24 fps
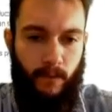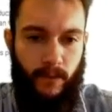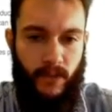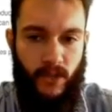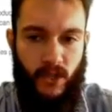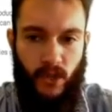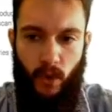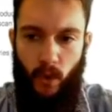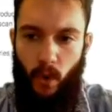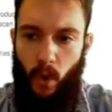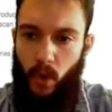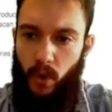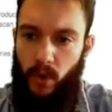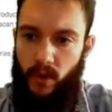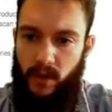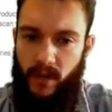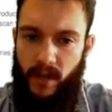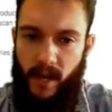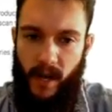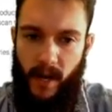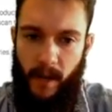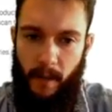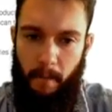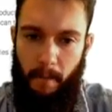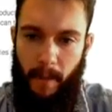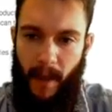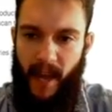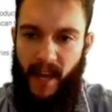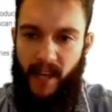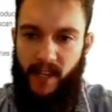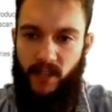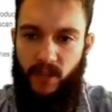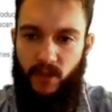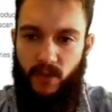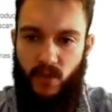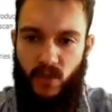So on
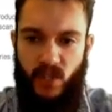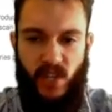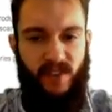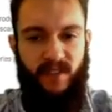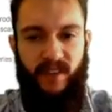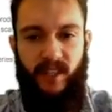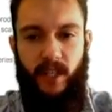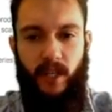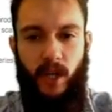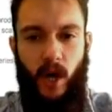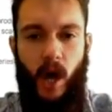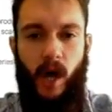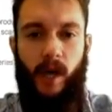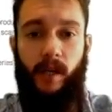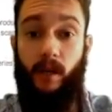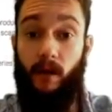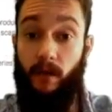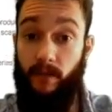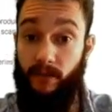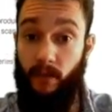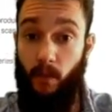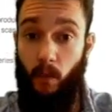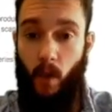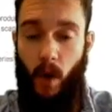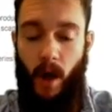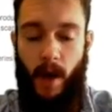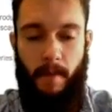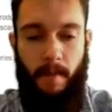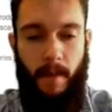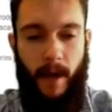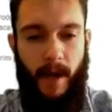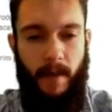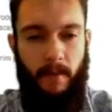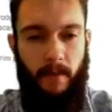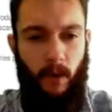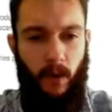page 79 of the white
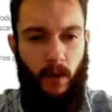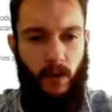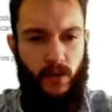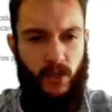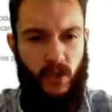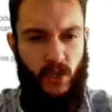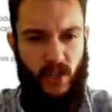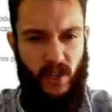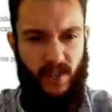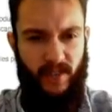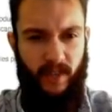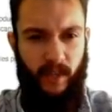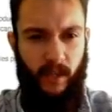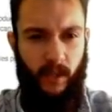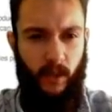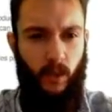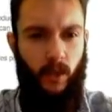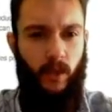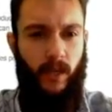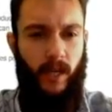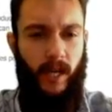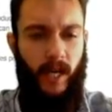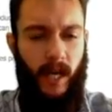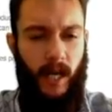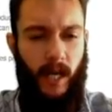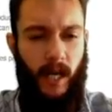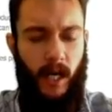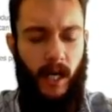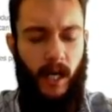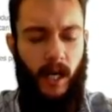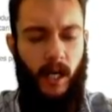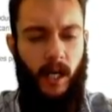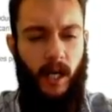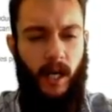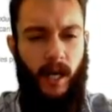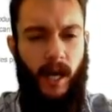paper, I was just having a look
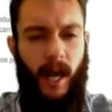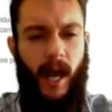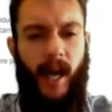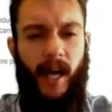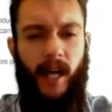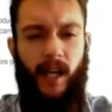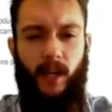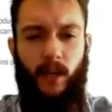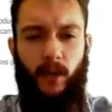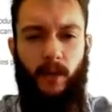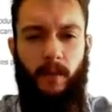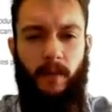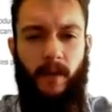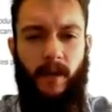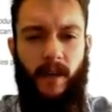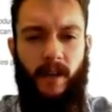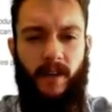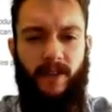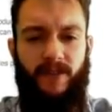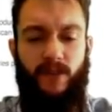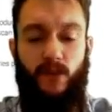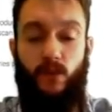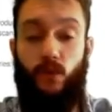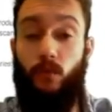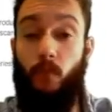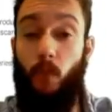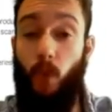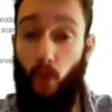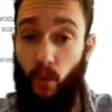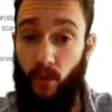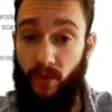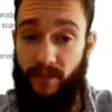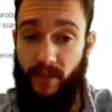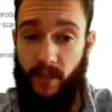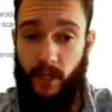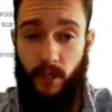at a few
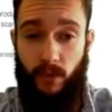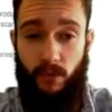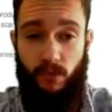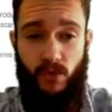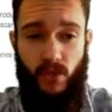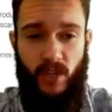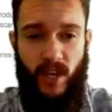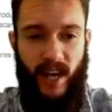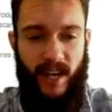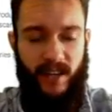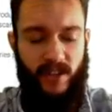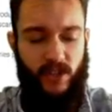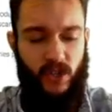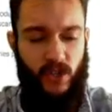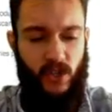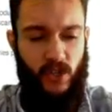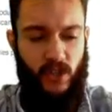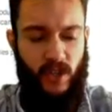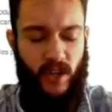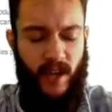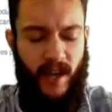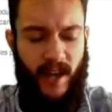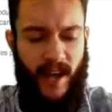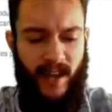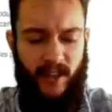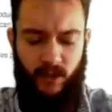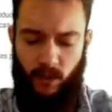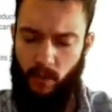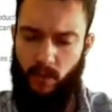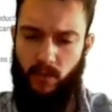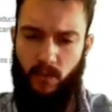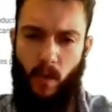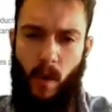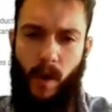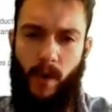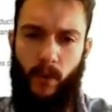more of the use cases as I
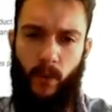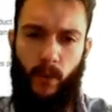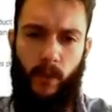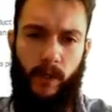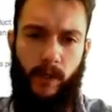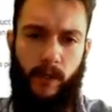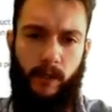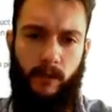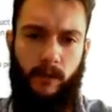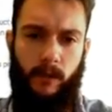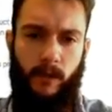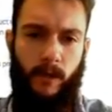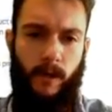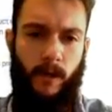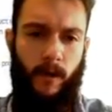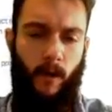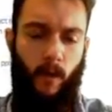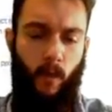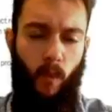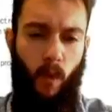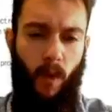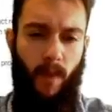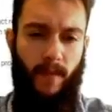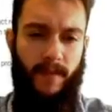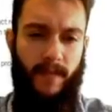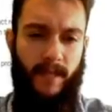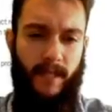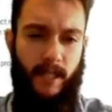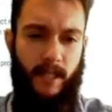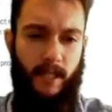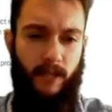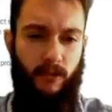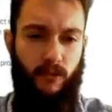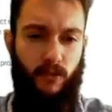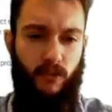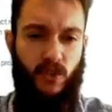was wondering what the
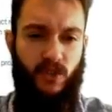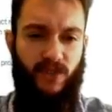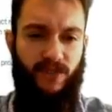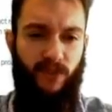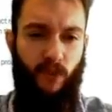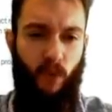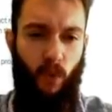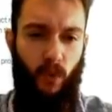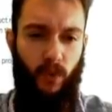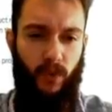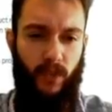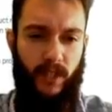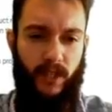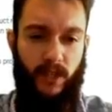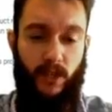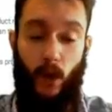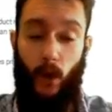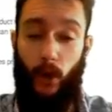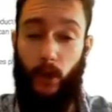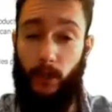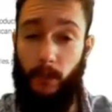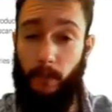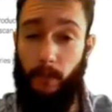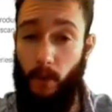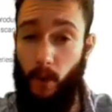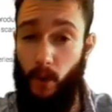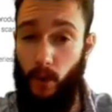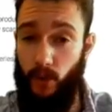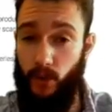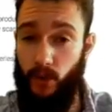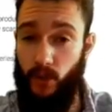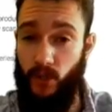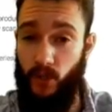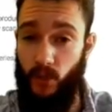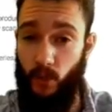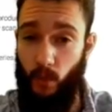use for the token
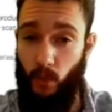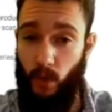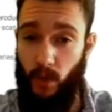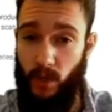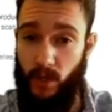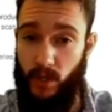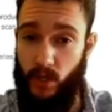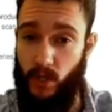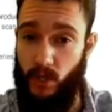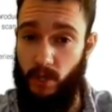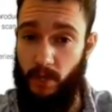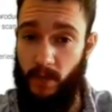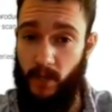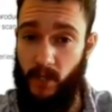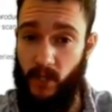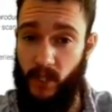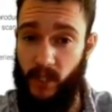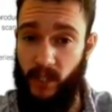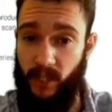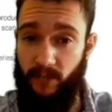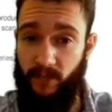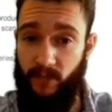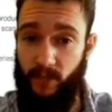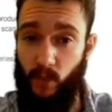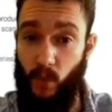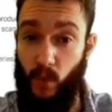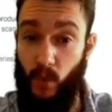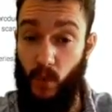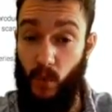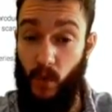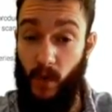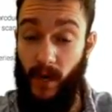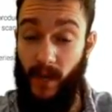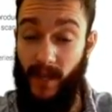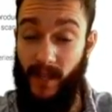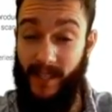purchaser was, especially if
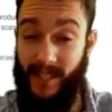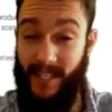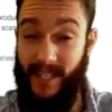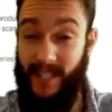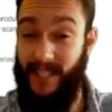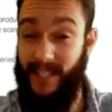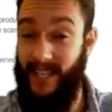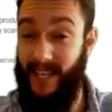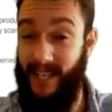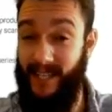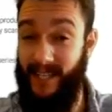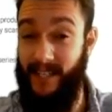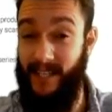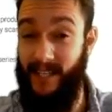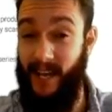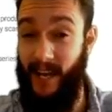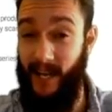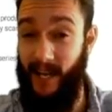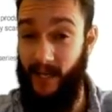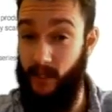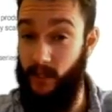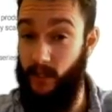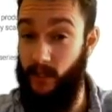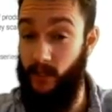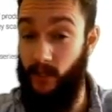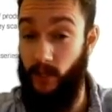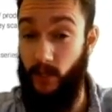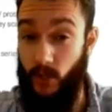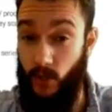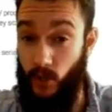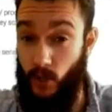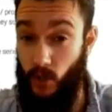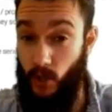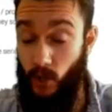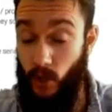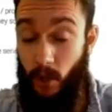you're the intended end
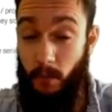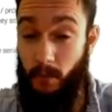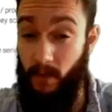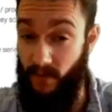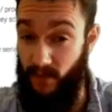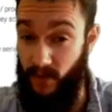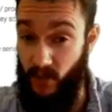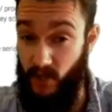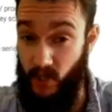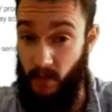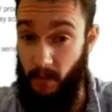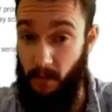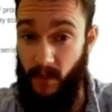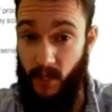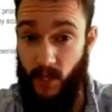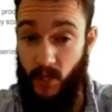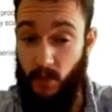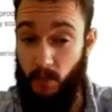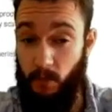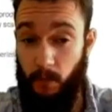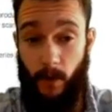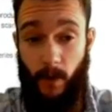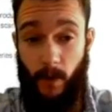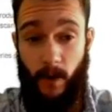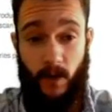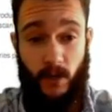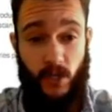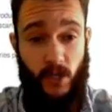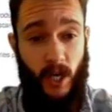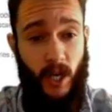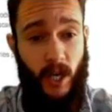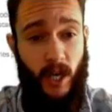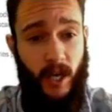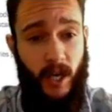consumer for some of these products.